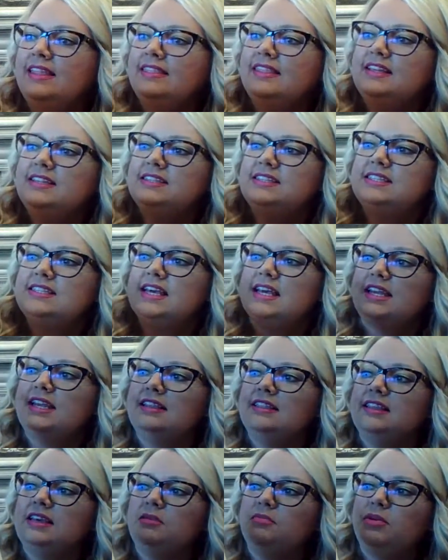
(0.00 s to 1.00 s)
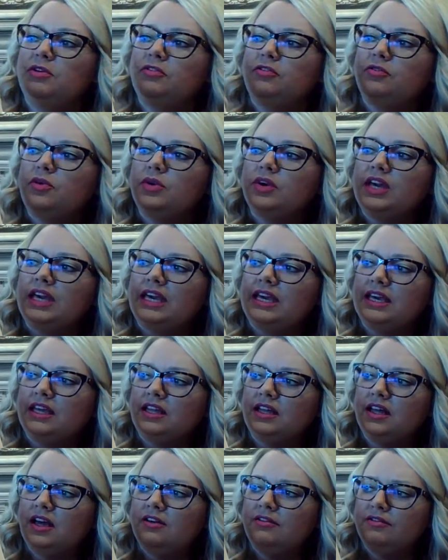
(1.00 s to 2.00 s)
Then suddenly, before he
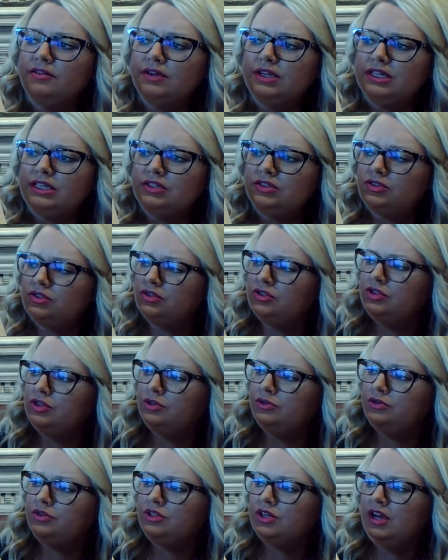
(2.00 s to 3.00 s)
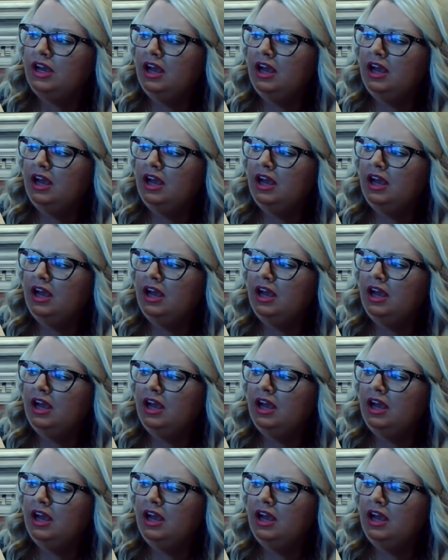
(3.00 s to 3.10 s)
could cover his snoot,